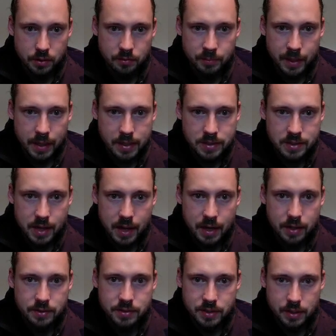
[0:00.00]
my
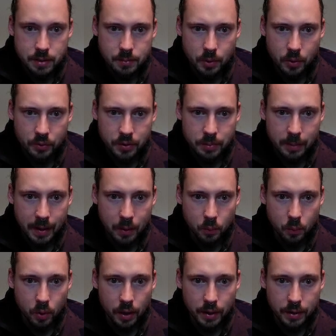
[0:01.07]
entire team, only by
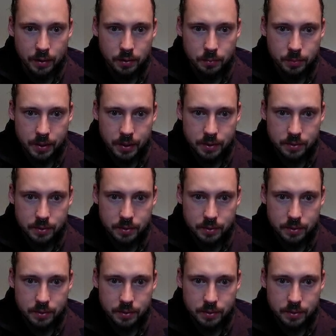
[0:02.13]
1, but